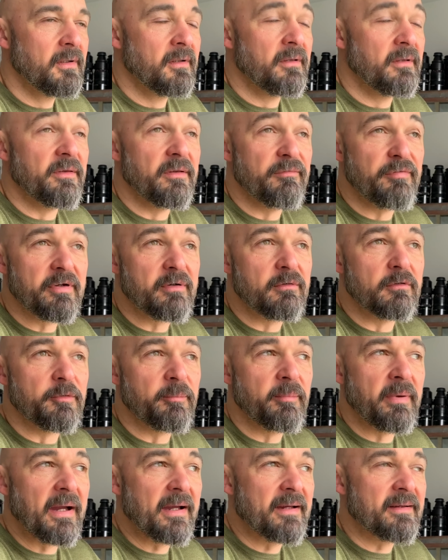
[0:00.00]
difficult
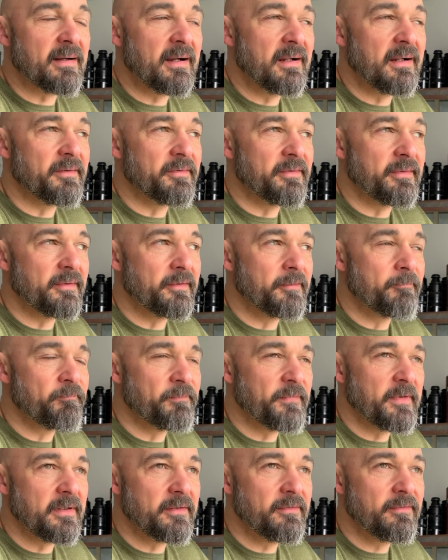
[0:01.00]
background
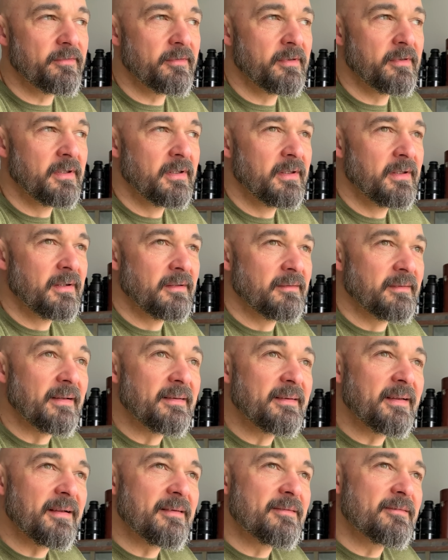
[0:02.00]
that
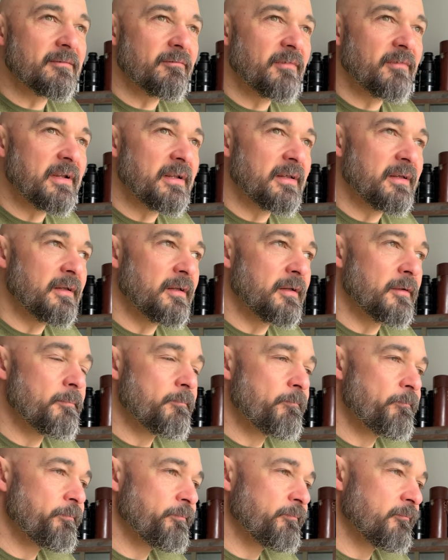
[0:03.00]
gets very,
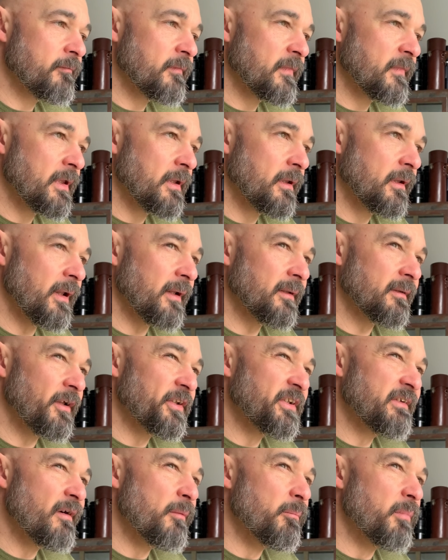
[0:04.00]
like not
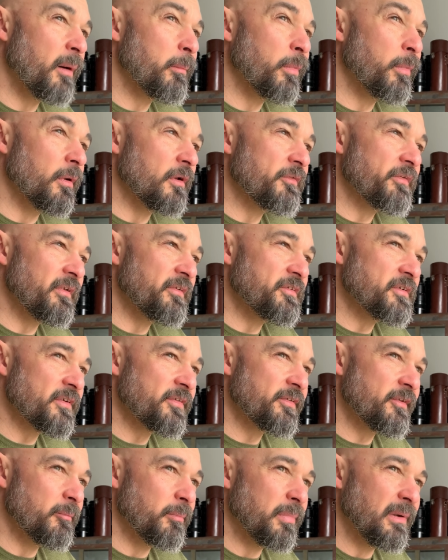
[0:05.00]
even bubbles, it's
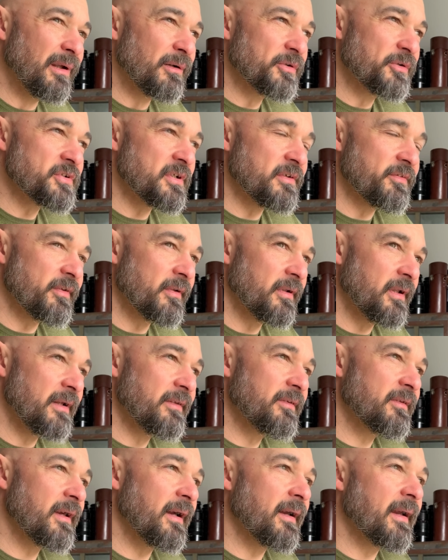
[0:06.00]
just blotches.
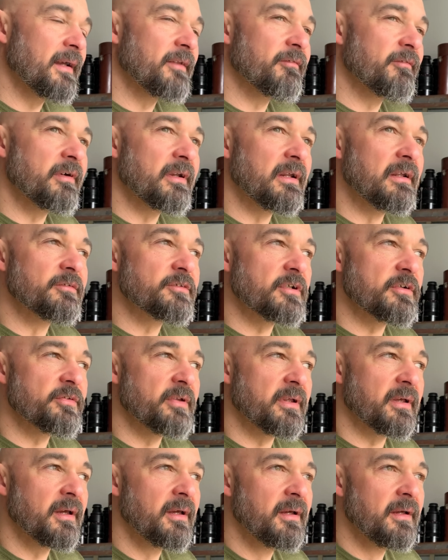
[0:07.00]
It can get very
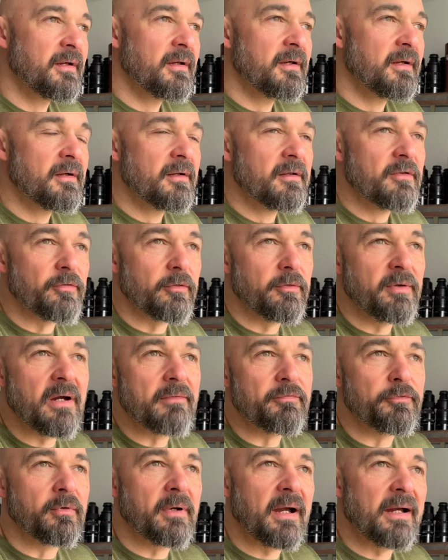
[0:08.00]
interesting. So you have
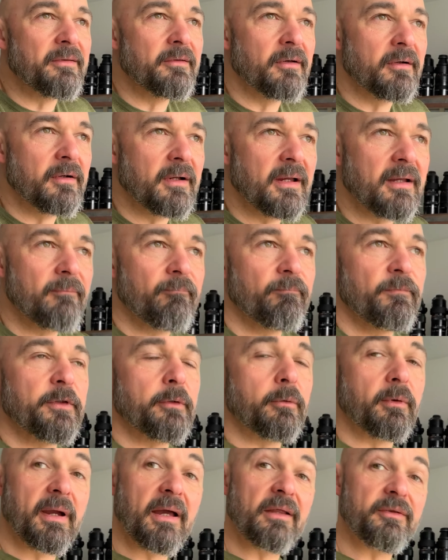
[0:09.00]
to kind of
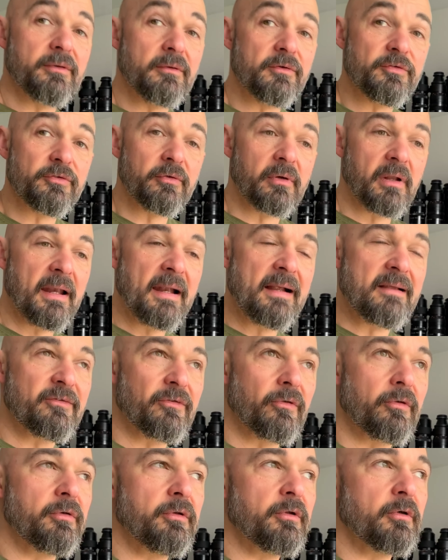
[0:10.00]
get used to the lens, so
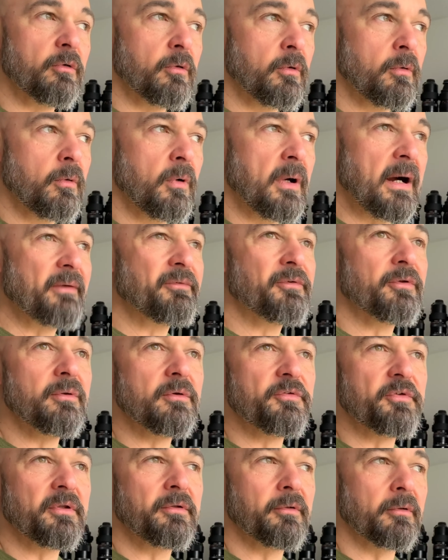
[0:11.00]
you know how to
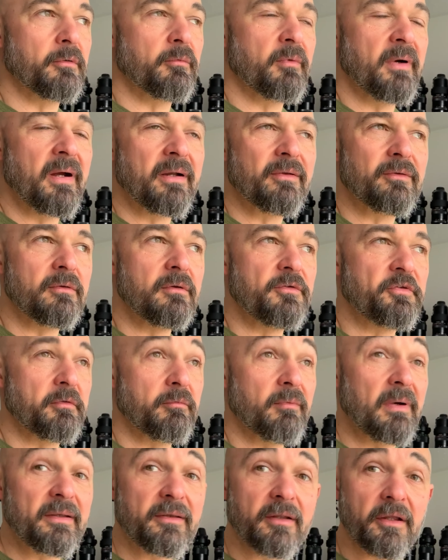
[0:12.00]
use it or where to use it,
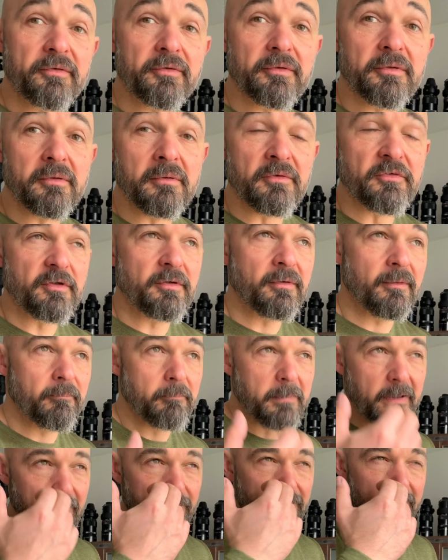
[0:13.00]
when not to use it,
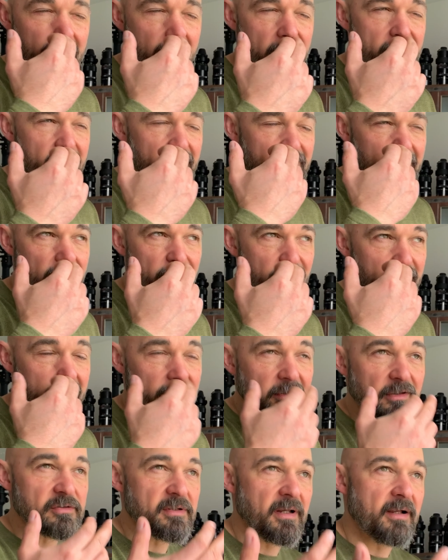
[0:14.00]
because these are
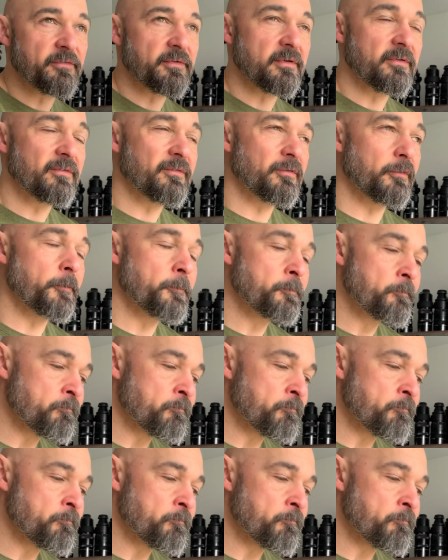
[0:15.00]
vintage lenses. So